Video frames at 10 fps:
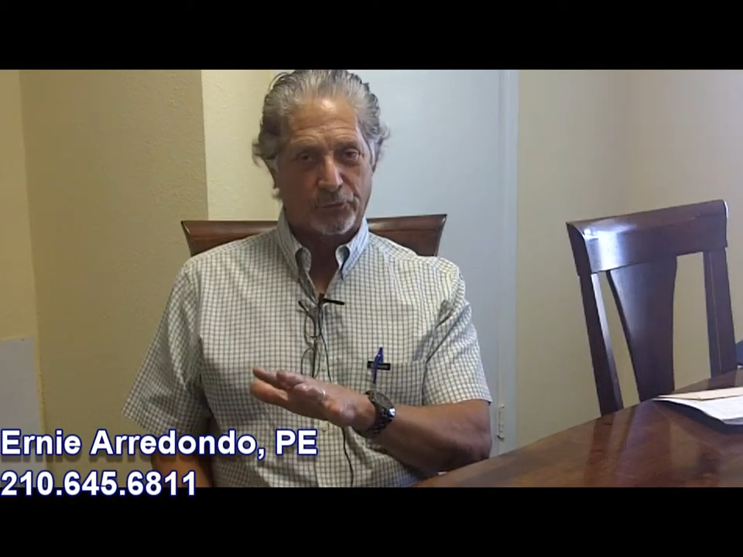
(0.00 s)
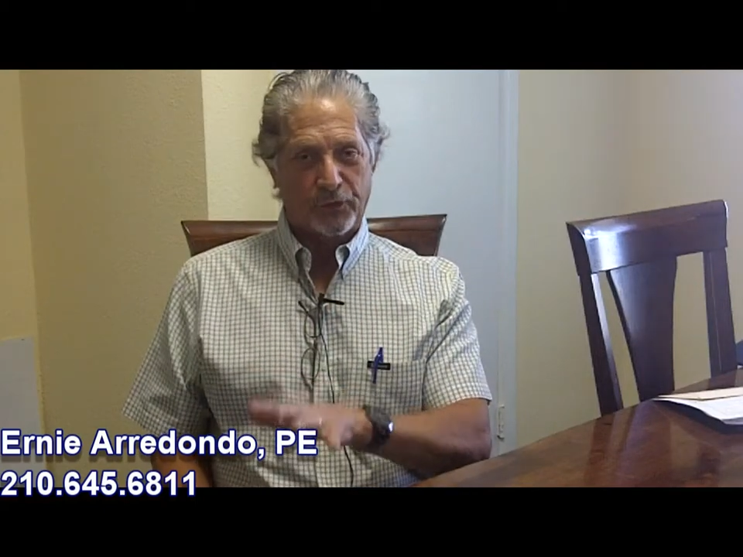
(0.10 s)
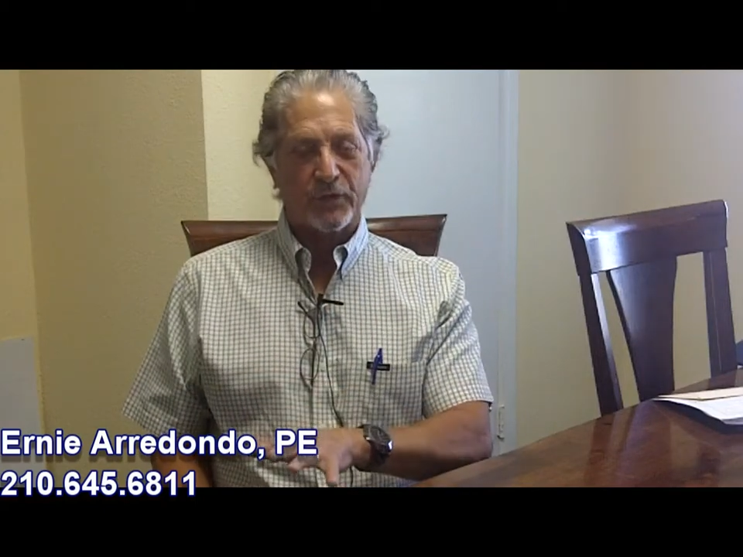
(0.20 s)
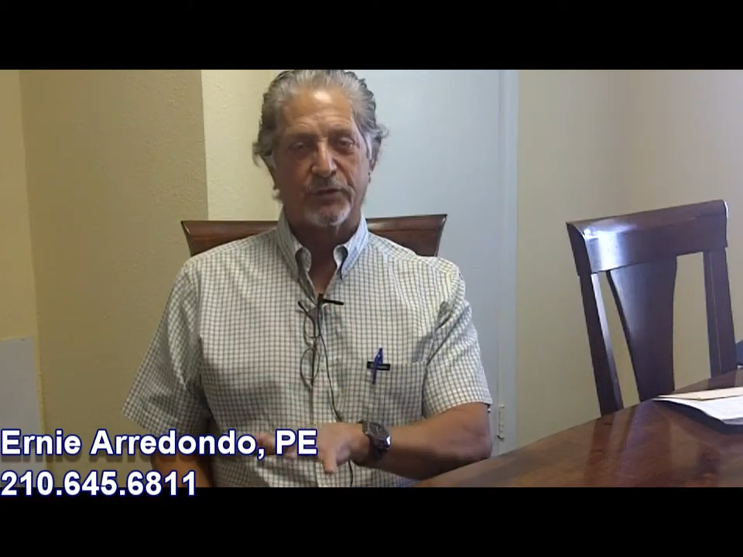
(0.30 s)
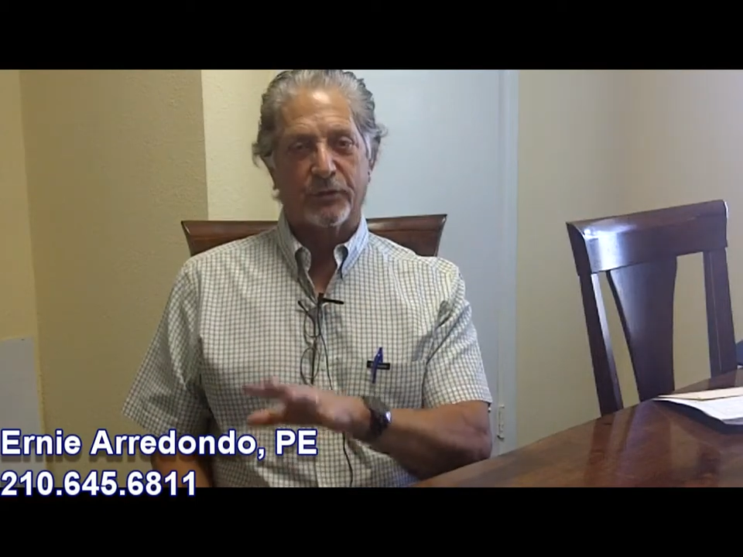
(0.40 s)

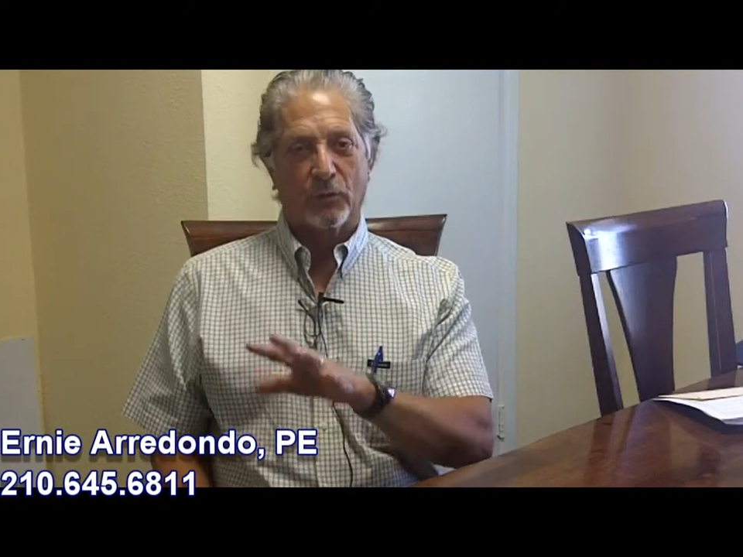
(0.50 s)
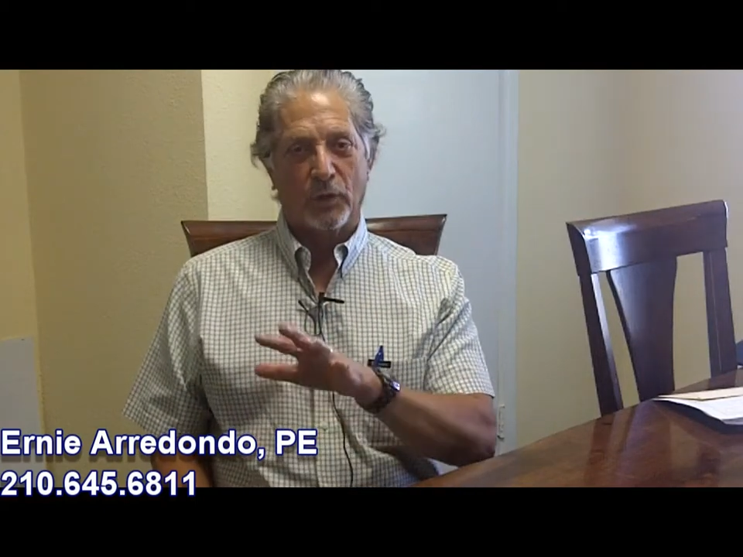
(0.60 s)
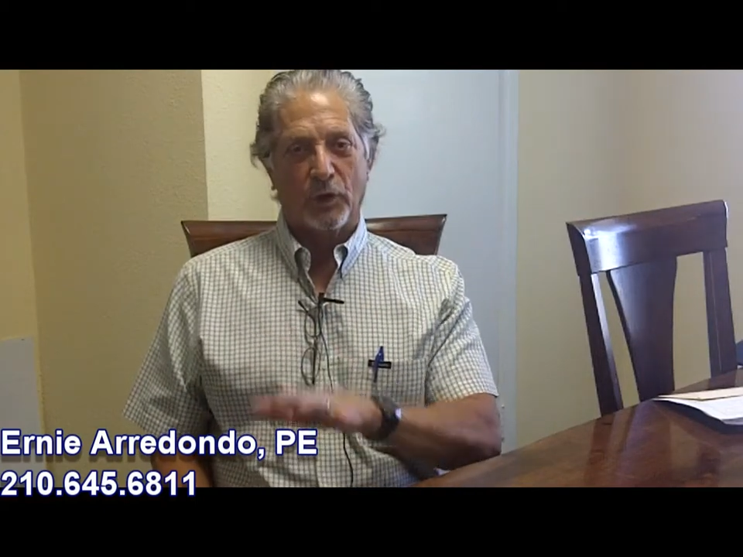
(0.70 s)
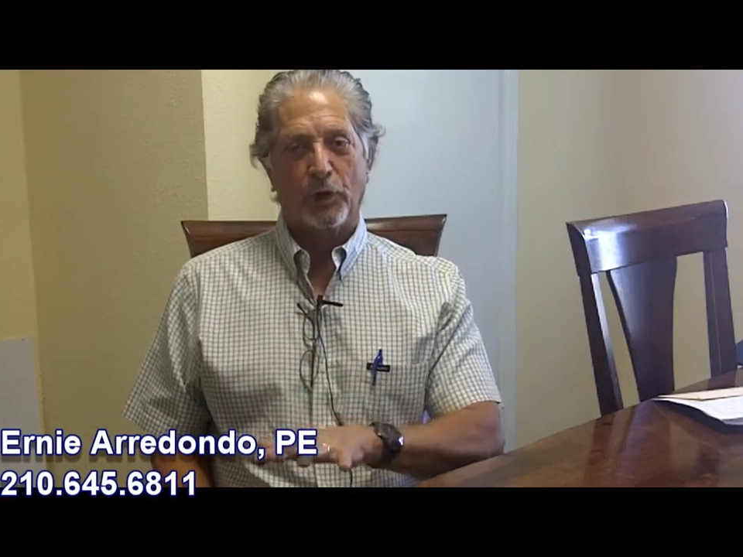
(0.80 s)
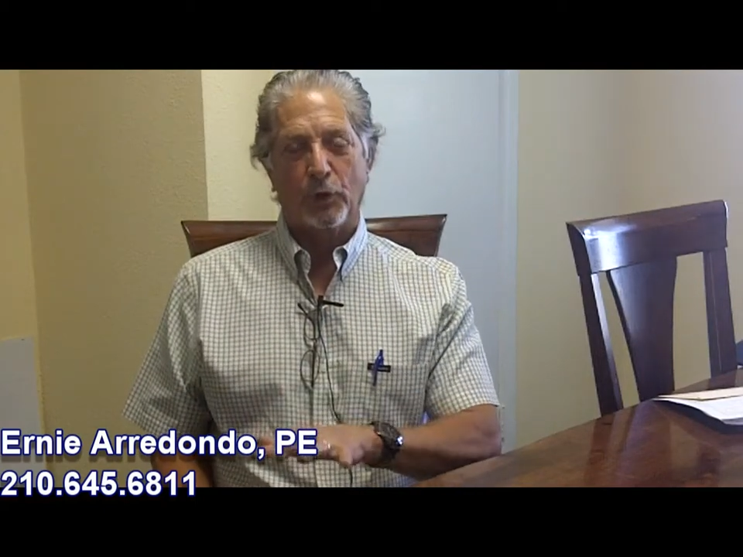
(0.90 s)
things that
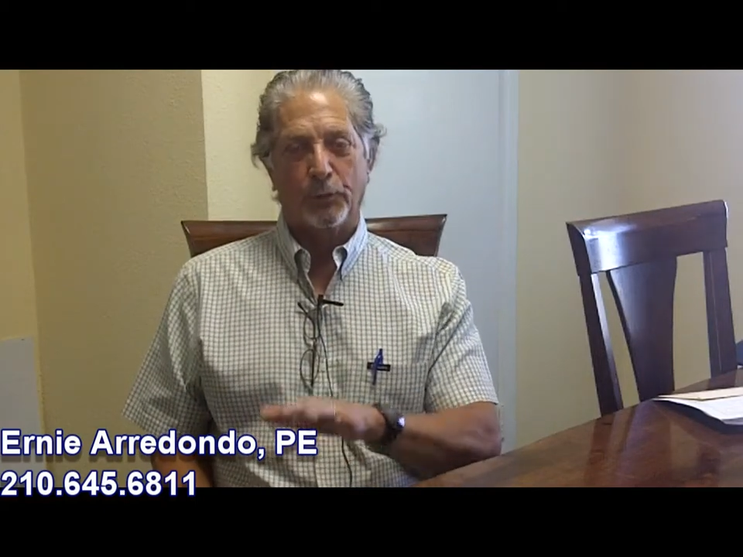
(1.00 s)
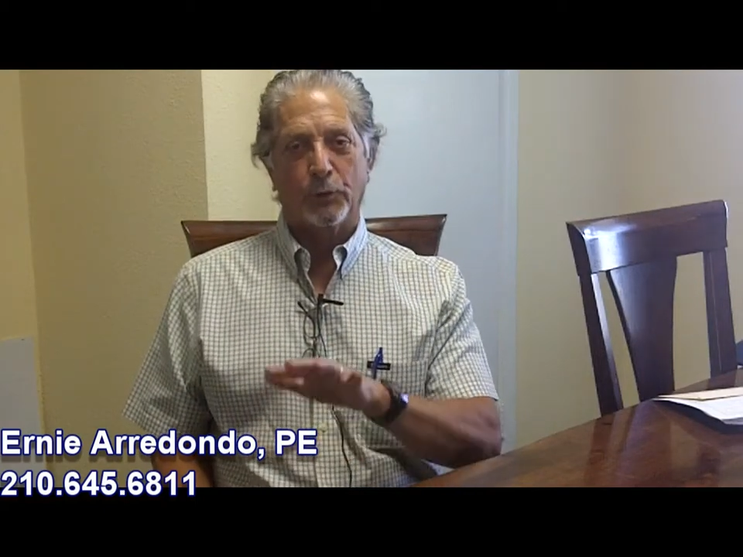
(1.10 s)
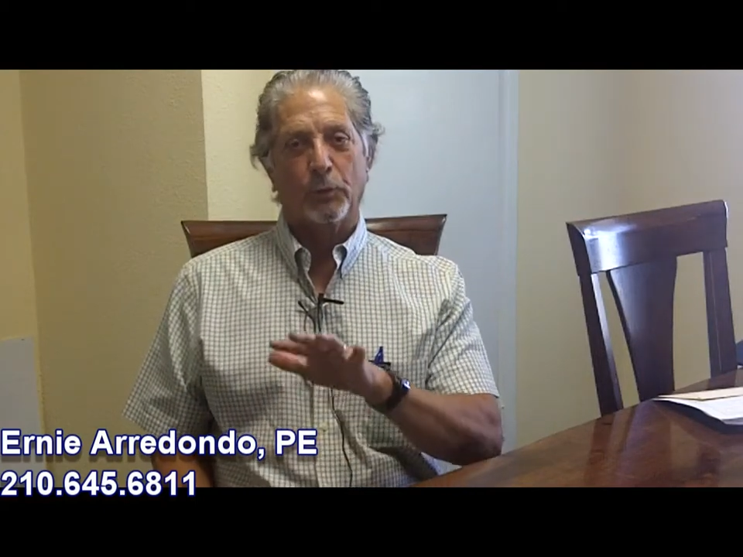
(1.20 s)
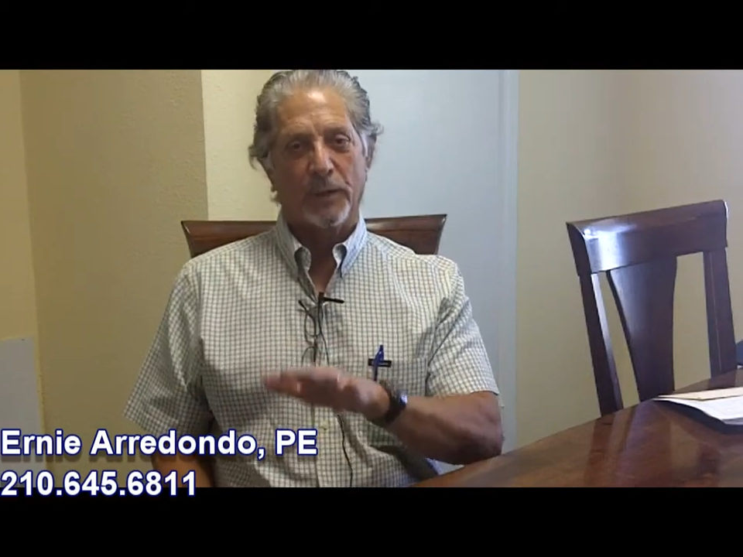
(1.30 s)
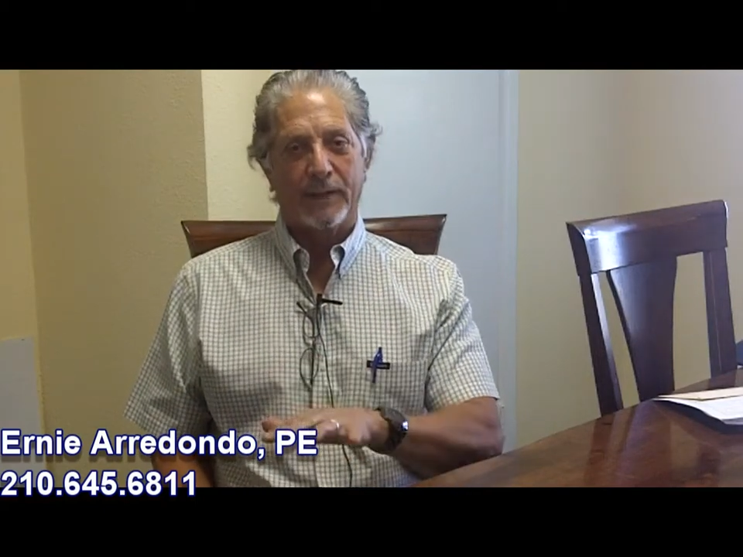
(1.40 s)
will help
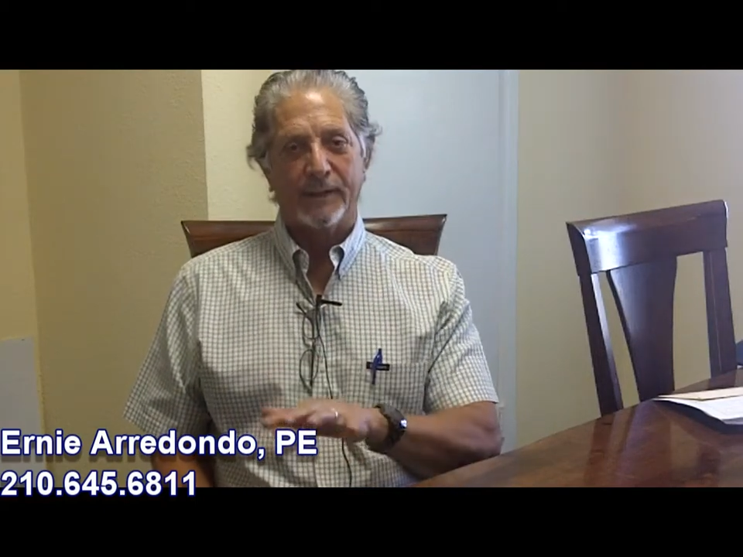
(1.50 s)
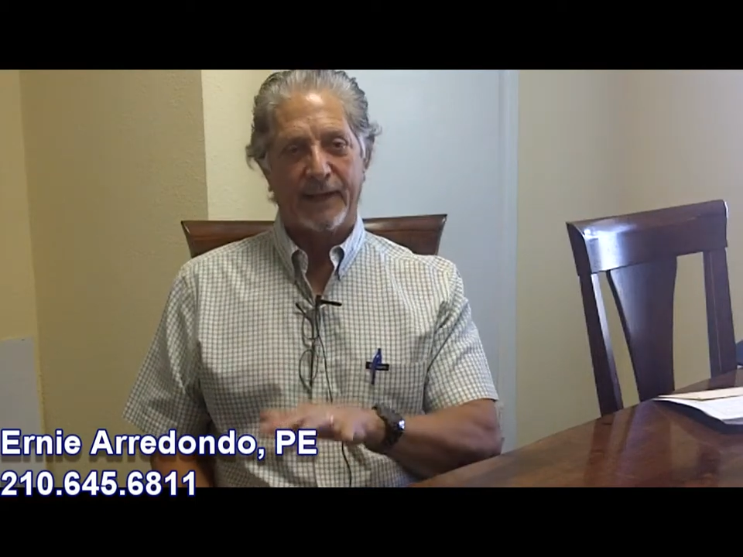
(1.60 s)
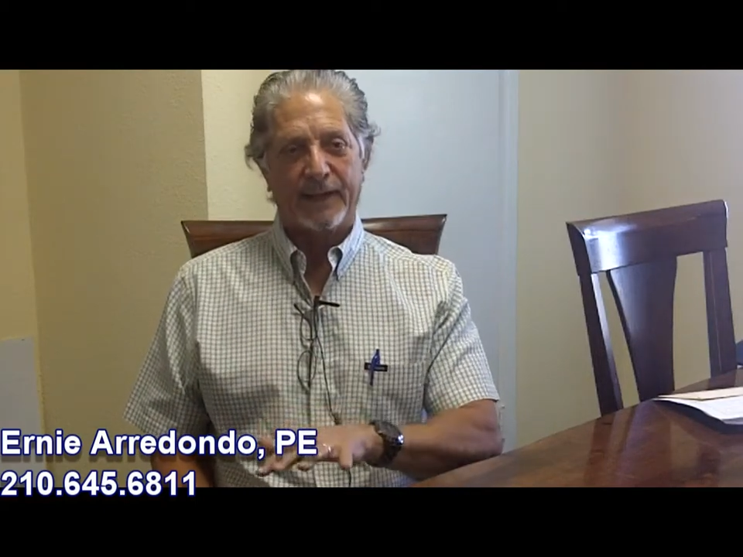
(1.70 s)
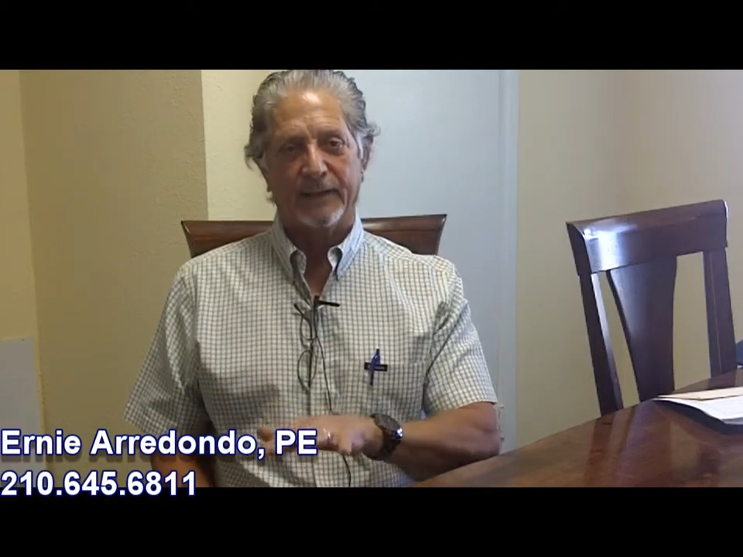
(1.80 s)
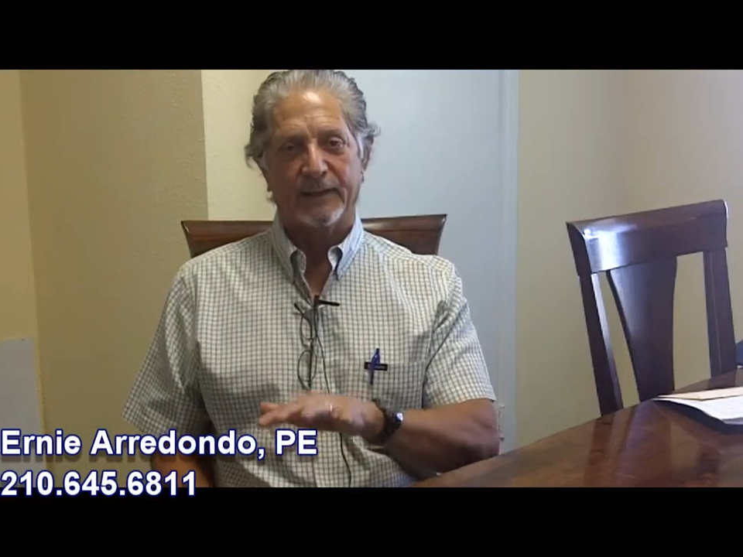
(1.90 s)
you
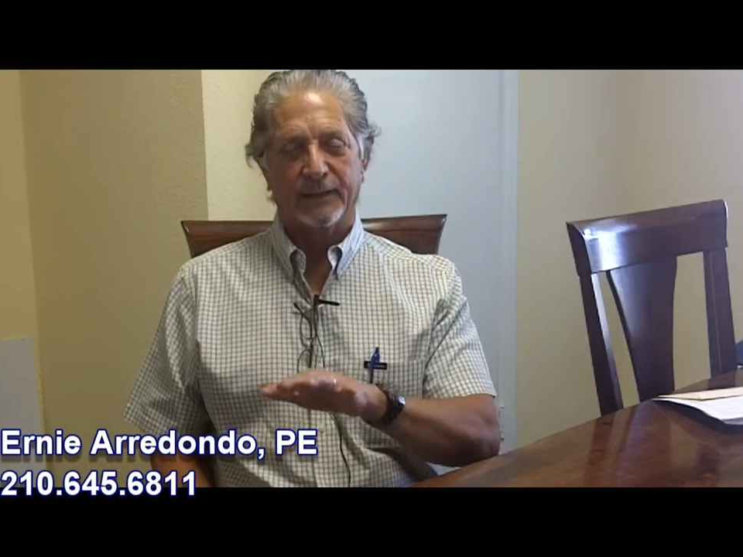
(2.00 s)
maintain